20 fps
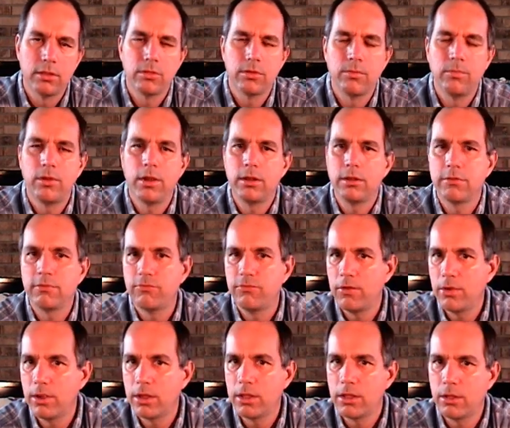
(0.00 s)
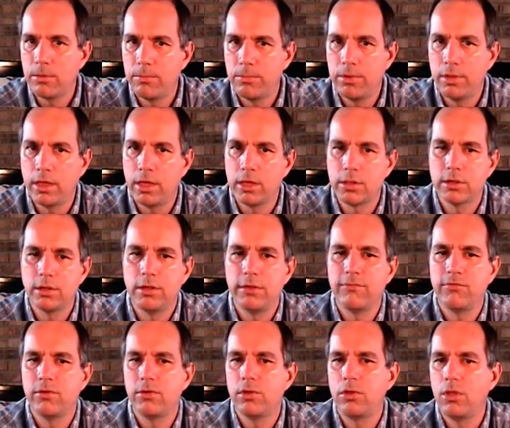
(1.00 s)
The brain is very complex, and
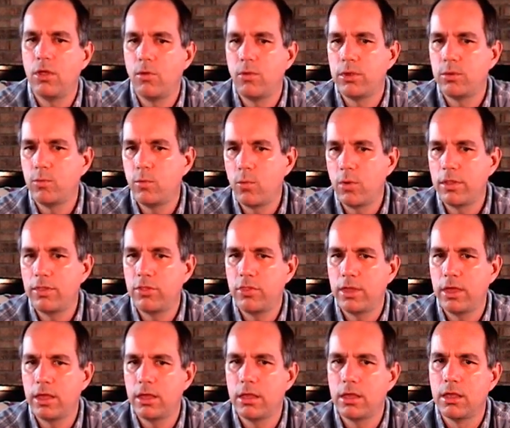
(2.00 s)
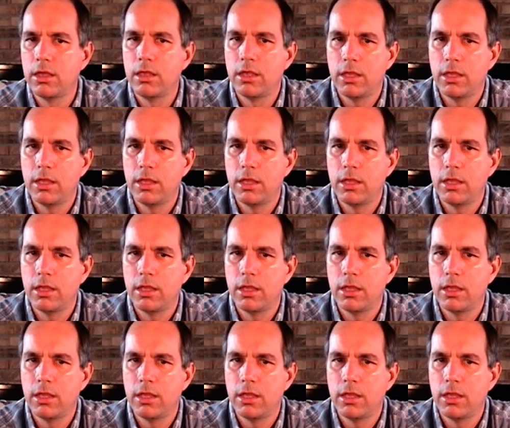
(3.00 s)
if you're low in one thing,